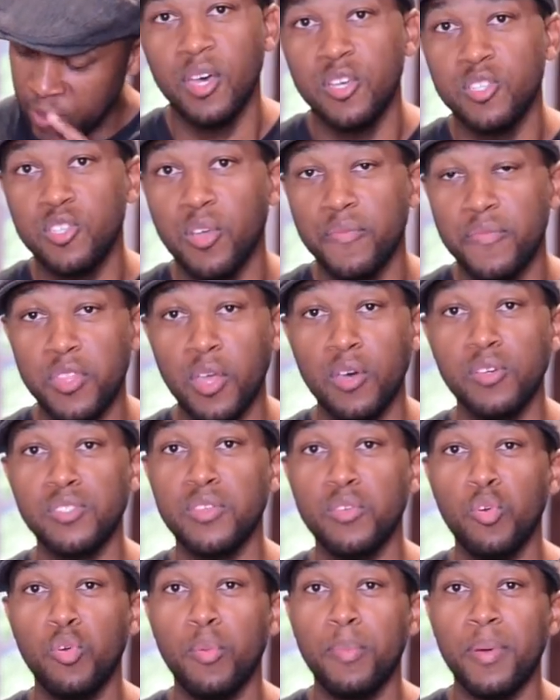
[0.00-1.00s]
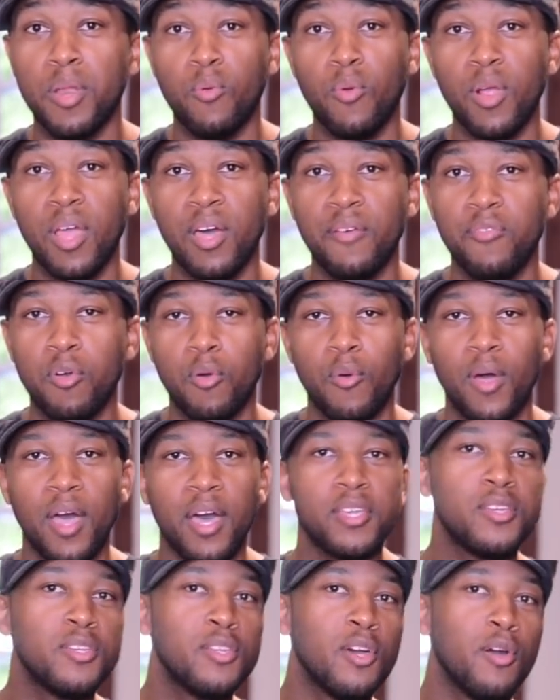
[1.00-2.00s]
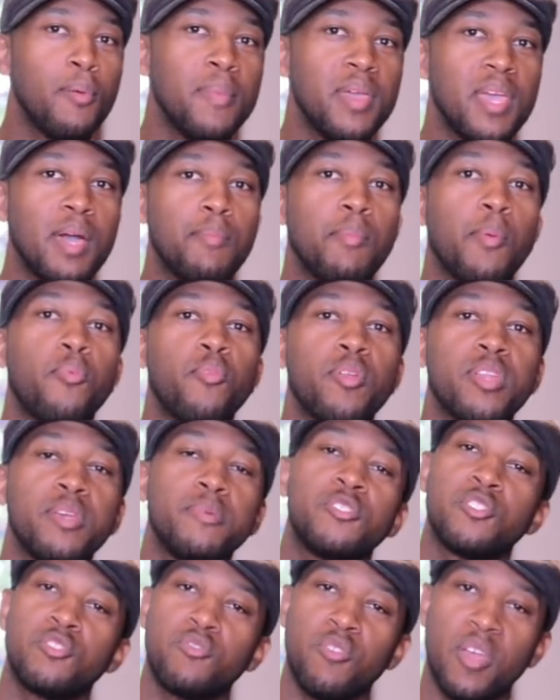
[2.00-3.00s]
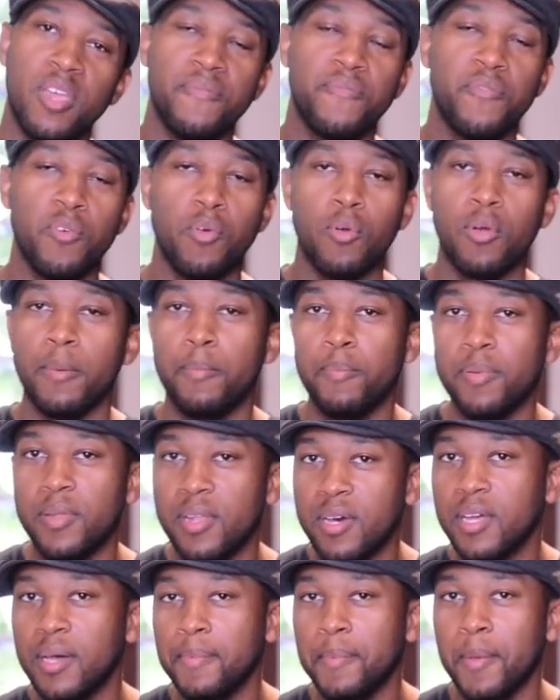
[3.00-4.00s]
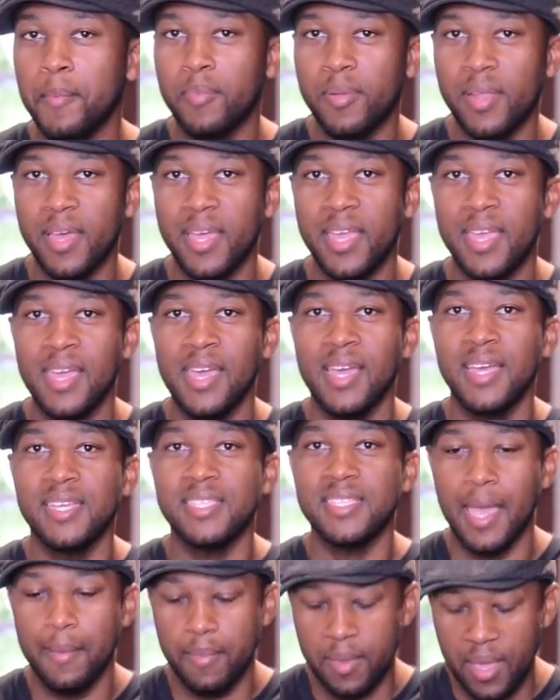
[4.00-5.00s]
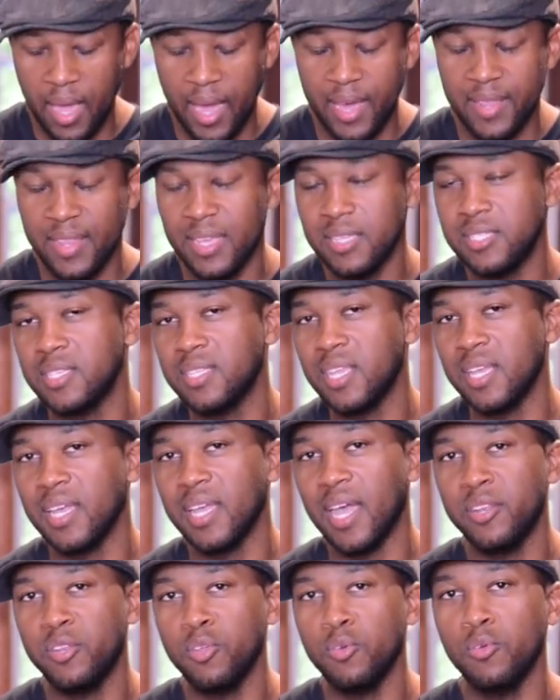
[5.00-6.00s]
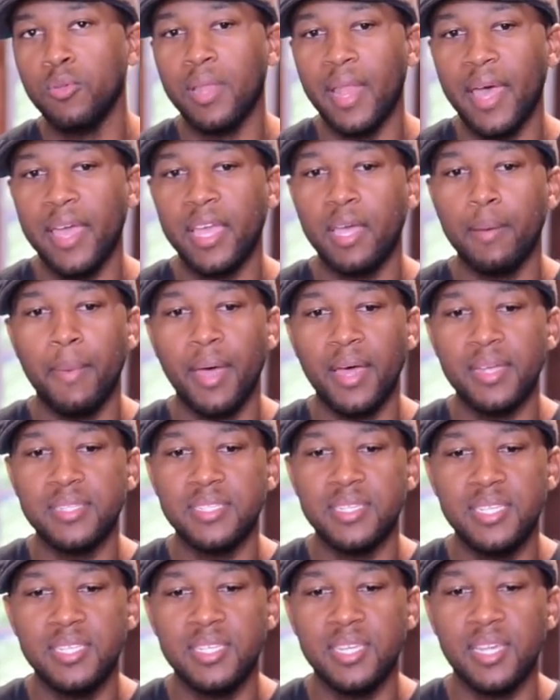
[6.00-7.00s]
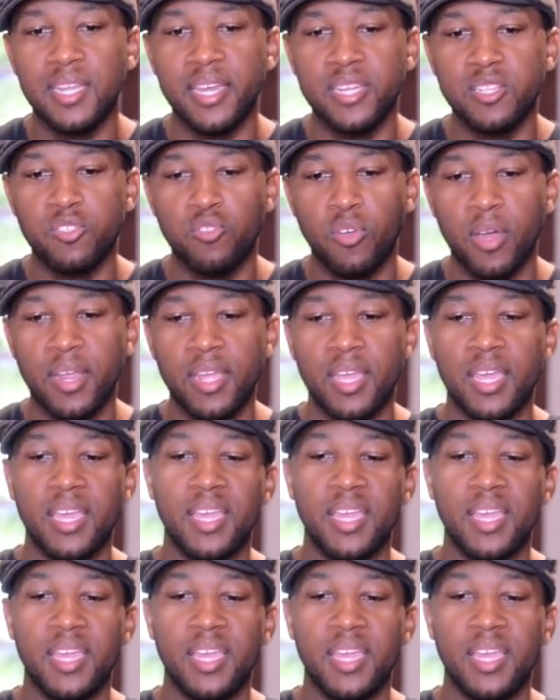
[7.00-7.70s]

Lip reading: So for those of you who've been around for a while, you know me, I'm a pretty straightforward plug up and play type guy. And that's the thing I do like about TC Electronic.